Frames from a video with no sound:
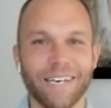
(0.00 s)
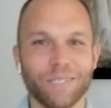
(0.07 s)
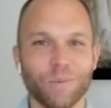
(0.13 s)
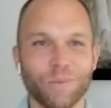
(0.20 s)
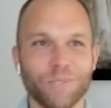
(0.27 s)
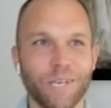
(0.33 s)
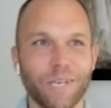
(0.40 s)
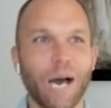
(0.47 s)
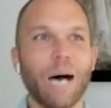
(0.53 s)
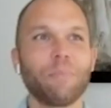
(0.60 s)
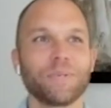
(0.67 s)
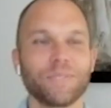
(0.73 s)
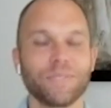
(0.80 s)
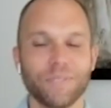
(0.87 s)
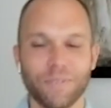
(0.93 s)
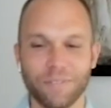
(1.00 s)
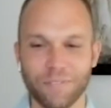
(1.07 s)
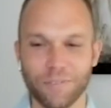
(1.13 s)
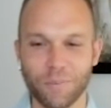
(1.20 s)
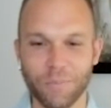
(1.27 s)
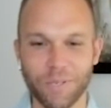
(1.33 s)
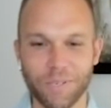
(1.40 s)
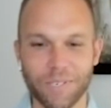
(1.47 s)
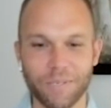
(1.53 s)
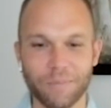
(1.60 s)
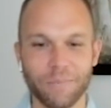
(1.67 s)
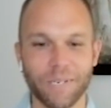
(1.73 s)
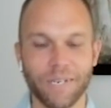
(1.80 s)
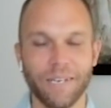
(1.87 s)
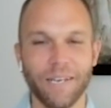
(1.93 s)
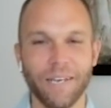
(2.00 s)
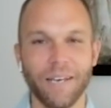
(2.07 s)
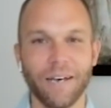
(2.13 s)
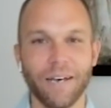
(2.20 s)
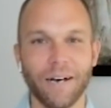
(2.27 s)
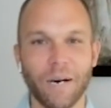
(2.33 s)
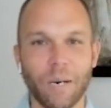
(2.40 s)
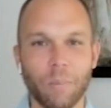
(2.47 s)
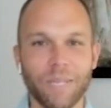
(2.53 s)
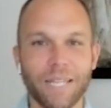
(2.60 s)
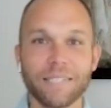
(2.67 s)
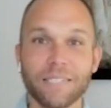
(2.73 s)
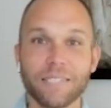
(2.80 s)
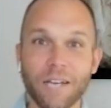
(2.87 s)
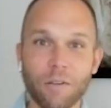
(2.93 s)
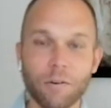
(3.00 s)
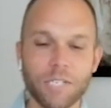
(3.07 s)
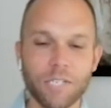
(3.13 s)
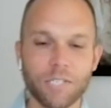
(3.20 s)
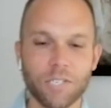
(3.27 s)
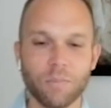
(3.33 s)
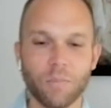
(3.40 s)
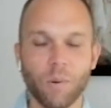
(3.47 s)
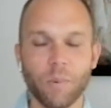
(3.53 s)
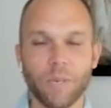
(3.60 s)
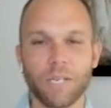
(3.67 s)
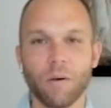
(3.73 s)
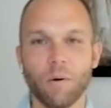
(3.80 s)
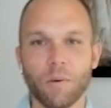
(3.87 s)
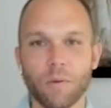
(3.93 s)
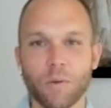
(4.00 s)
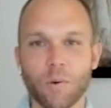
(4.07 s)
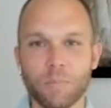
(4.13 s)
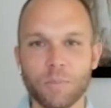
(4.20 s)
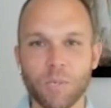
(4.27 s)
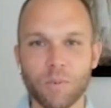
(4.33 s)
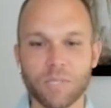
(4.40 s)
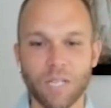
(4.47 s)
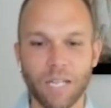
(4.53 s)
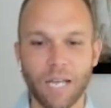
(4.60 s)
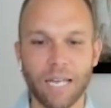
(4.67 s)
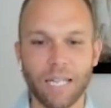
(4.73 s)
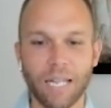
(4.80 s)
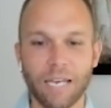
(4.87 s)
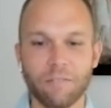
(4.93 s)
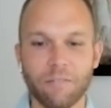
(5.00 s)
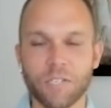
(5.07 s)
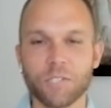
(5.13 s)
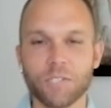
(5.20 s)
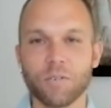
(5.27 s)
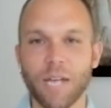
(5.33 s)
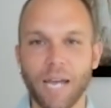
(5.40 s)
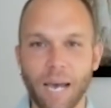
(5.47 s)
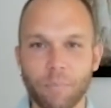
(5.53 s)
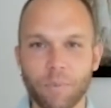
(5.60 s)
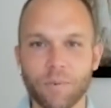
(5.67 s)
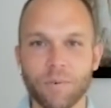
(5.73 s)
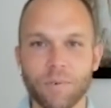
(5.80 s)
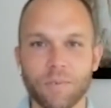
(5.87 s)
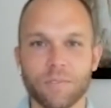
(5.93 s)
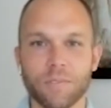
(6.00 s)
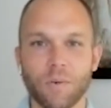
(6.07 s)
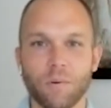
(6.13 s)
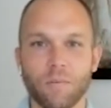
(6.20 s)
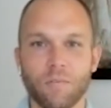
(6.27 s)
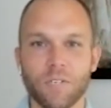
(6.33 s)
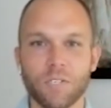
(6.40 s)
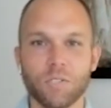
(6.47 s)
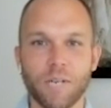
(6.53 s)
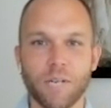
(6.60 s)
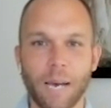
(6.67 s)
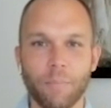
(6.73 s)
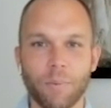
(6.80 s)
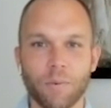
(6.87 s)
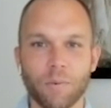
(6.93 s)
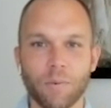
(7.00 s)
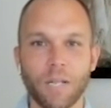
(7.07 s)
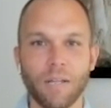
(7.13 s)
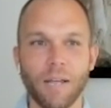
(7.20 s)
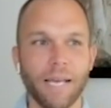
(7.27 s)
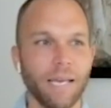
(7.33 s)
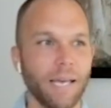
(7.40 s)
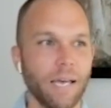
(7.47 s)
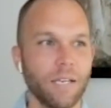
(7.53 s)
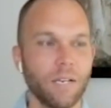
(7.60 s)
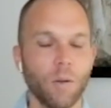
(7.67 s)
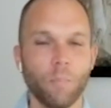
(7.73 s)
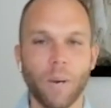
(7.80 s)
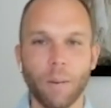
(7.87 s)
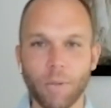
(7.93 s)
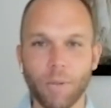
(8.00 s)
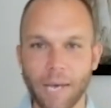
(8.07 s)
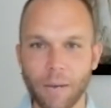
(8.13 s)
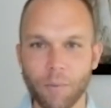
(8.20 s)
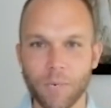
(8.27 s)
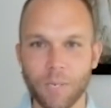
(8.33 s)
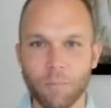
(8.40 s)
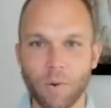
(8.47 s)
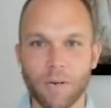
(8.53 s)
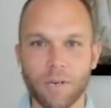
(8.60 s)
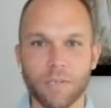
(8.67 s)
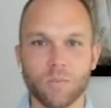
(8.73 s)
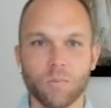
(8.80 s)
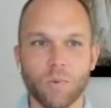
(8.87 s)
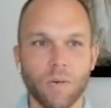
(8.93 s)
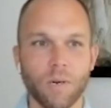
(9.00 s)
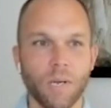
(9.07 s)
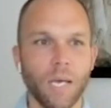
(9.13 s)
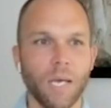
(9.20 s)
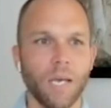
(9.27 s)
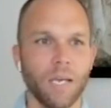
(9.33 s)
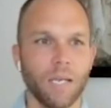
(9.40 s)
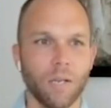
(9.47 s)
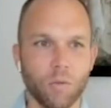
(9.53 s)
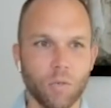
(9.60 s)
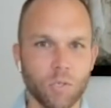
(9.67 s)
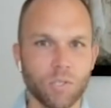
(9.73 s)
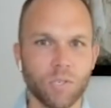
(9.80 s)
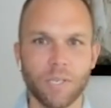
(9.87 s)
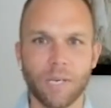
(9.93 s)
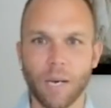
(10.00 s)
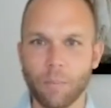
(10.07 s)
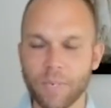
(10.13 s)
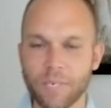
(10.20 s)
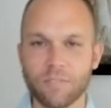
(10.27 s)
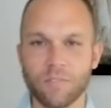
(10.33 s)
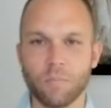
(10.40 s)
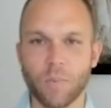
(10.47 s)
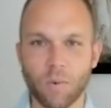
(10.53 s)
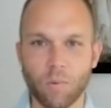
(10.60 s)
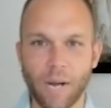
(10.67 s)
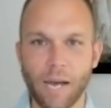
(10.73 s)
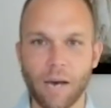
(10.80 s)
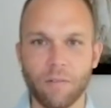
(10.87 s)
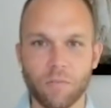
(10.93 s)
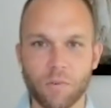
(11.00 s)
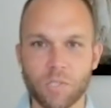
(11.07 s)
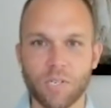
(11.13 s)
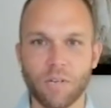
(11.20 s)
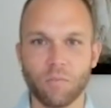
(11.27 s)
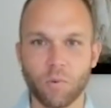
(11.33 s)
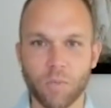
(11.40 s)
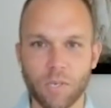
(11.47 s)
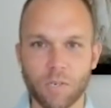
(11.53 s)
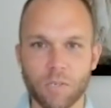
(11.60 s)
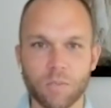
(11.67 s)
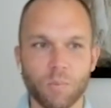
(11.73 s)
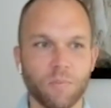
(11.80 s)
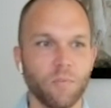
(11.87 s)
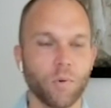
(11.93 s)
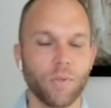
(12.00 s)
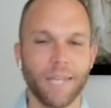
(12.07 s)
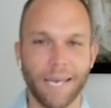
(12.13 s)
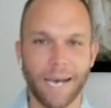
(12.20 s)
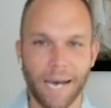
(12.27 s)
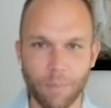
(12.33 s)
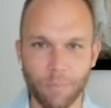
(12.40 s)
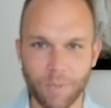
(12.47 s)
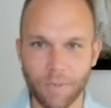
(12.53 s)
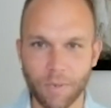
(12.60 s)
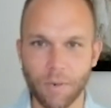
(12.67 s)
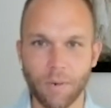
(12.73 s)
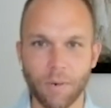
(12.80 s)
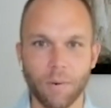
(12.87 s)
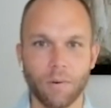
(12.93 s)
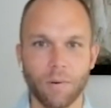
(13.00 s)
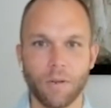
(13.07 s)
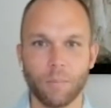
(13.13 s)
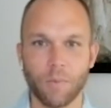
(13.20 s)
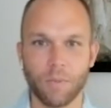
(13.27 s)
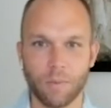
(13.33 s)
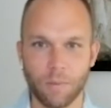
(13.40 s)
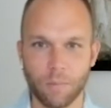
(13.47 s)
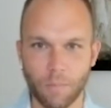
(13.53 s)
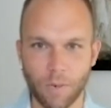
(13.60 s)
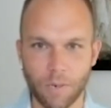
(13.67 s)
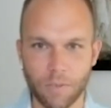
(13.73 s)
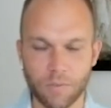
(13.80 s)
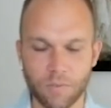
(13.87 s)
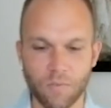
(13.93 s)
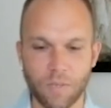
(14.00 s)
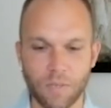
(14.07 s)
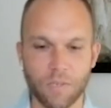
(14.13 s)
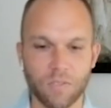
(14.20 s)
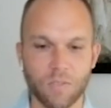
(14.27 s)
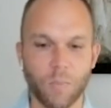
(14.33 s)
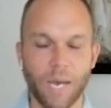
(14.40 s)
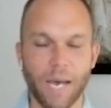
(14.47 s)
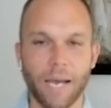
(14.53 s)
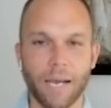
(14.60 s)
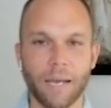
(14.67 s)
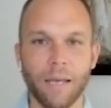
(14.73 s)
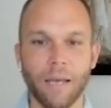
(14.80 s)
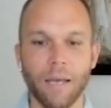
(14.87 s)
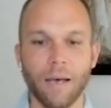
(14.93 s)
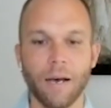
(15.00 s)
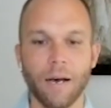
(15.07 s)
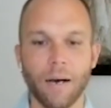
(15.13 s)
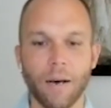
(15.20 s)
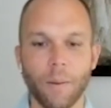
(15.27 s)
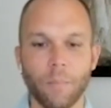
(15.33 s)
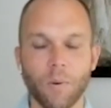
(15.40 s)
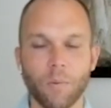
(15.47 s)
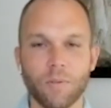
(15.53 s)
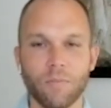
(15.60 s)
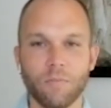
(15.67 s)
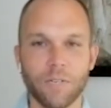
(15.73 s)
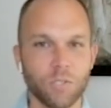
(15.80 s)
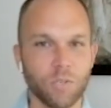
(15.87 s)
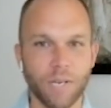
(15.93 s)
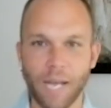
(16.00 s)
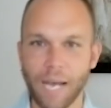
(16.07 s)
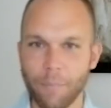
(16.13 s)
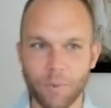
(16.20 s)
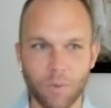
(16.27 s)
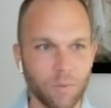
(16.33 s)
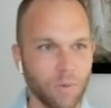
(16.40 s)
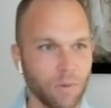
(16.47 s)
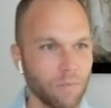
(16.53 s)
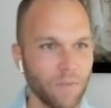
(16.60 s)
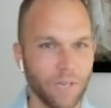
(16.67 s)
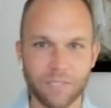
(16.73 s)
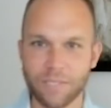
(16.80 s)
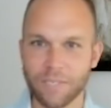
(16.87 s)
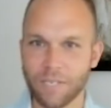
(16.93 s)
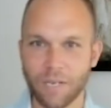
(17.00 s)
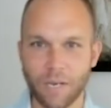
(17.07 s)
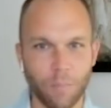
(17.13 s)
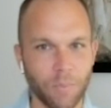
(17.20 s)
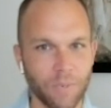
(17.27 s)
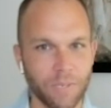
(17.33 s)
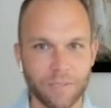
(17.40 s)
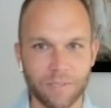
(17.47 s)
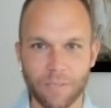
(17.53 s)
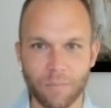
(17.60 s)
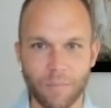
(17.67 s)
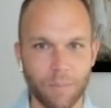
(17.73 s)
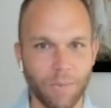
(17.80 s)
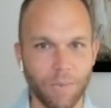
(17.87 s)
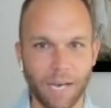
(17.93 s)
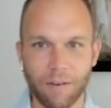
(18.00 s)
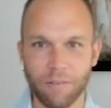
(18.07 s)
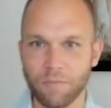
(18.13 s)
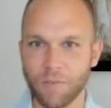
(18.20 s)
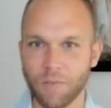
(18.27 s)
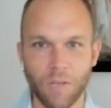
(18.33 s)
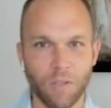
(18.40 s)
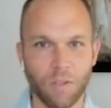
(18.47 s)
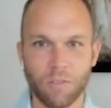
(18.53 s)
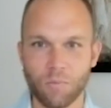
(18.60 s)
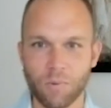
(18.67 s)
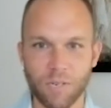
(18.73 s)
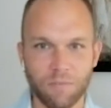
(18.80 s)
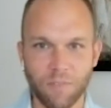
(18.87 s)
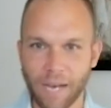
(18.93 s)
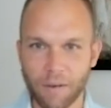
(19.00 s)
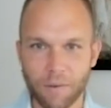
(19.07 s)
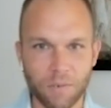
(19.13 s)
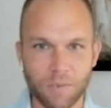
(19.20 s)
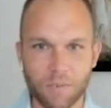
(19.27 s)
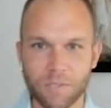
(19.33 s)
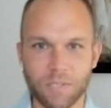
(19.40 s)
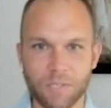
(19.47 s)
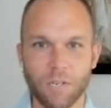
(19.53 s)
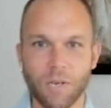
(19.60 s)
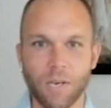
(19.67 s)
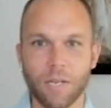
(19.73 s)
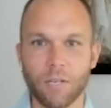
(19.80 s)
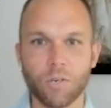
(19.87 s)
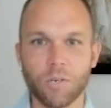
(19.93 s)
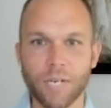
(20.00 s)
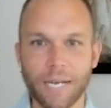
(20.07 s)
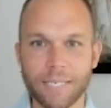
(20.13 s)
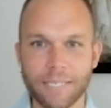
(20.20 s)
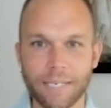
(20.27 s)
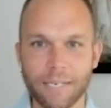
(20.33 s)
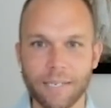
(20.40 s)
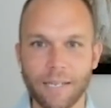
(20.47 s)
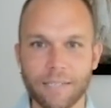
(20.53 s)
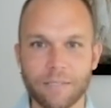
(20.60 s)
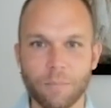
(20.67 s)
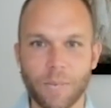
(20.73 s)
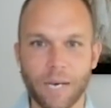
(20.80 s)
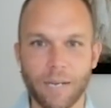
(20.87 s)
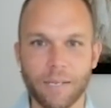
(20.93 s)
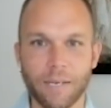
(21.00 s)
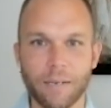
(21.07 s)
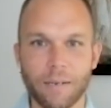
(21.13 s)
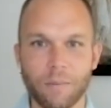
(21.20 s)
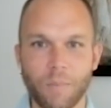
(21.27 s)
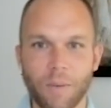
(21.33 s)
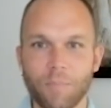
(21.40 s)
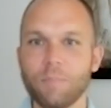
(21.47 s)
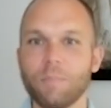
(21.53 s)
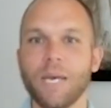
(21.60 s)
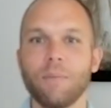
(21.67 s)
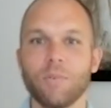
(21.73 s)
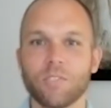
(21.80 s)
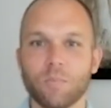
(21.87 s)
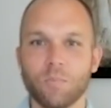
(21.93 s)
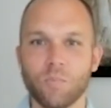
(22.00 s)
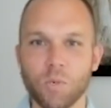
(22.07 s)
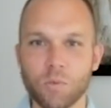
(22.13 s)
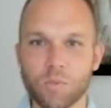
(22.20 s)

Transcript: the tattoo is the opposite of humility, but um, but that's another teaching moment. You know, crypto is a lot like venture capital. So venture capital, unlike you know public equity markets, where you know usually companies have been around for several years before they IPO or come to the markets via SPAC. Um, but with venture capital, you're investing in companies that maybe have three founders and, and, a good idea, and that's about it. And maybe maybe some